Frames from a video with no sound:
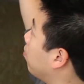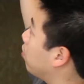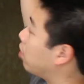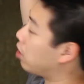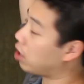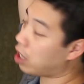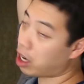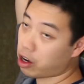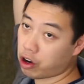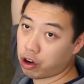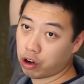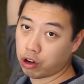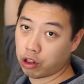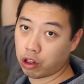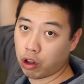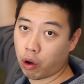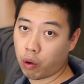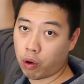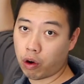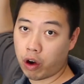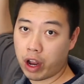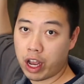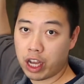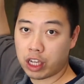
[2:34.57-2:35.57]
another
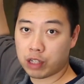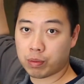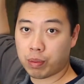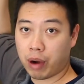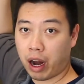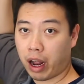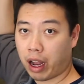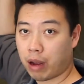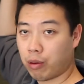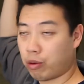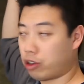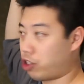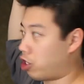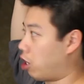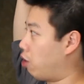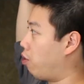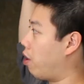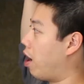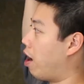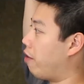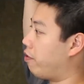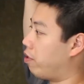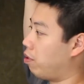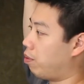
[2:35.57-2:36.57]
lower H bracket which I
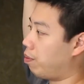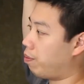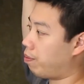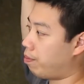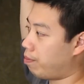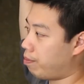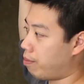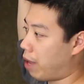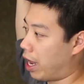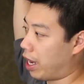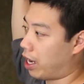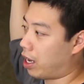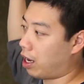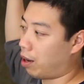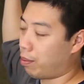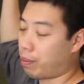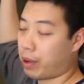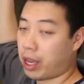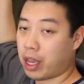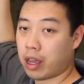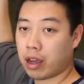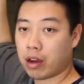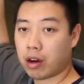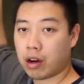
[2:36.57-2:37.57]
will have to make up
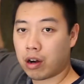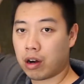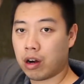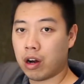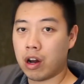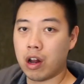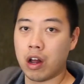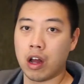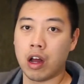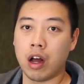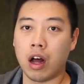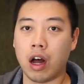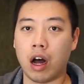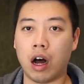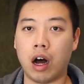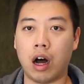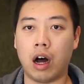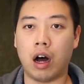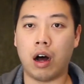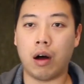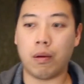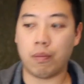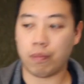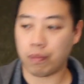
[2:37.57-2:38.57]
here.
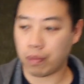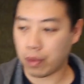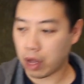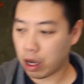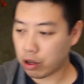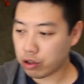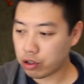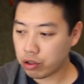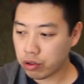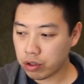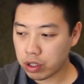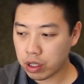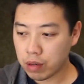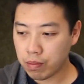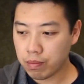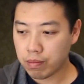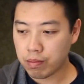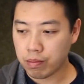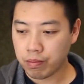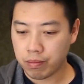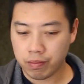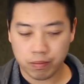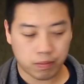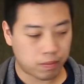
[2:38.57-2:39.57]
I'll do
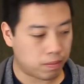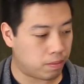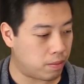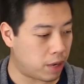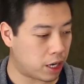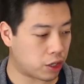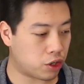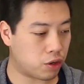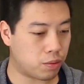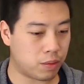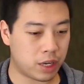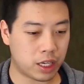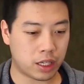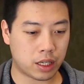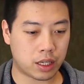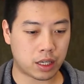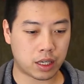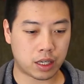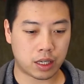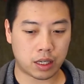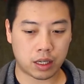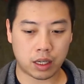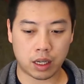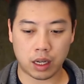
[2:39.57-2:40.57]
some
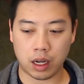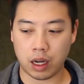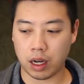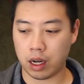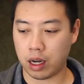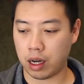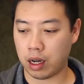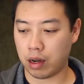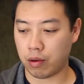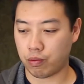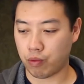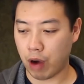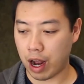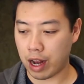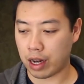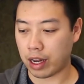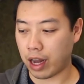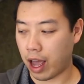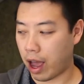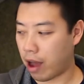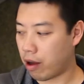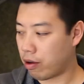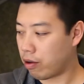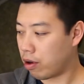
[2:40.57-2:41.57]
measurements right
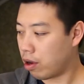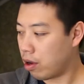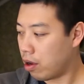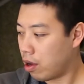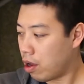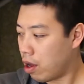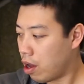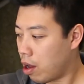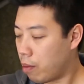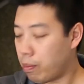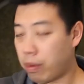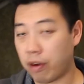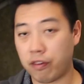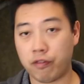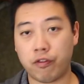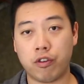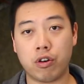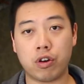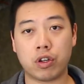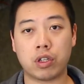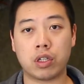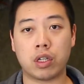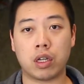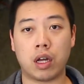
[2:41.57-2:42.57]
now, but
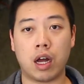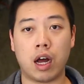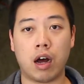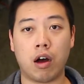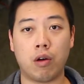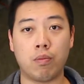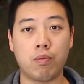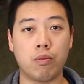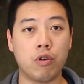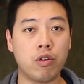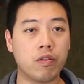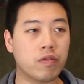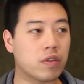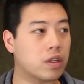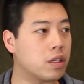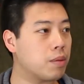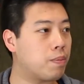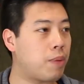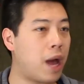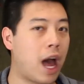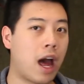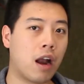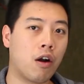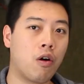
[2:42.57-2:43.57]
first I'll move the
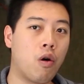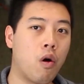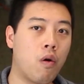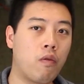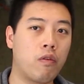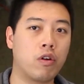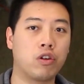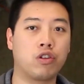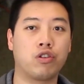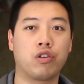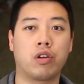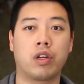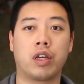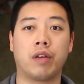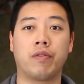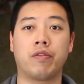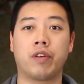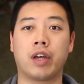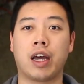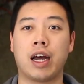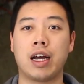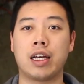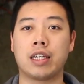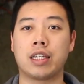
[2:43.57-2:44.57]
panel over to give
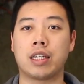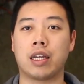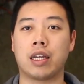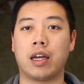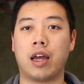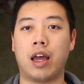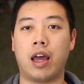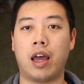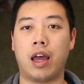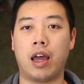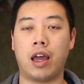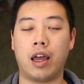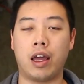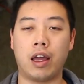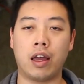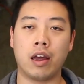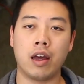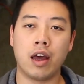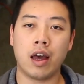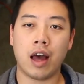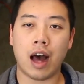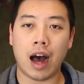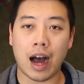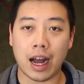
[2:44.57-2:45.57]
you guys a
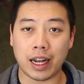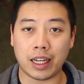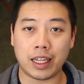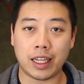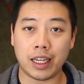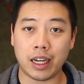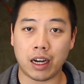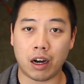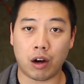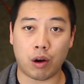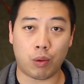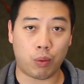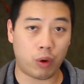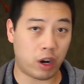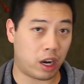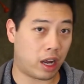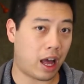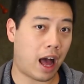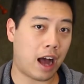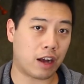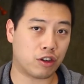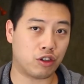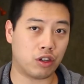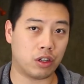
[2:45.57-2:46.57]
idea of what it
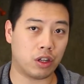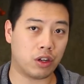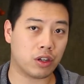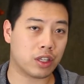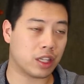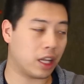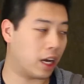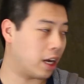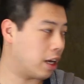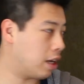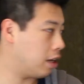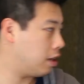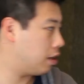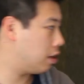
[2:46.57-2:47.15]
actually looks like.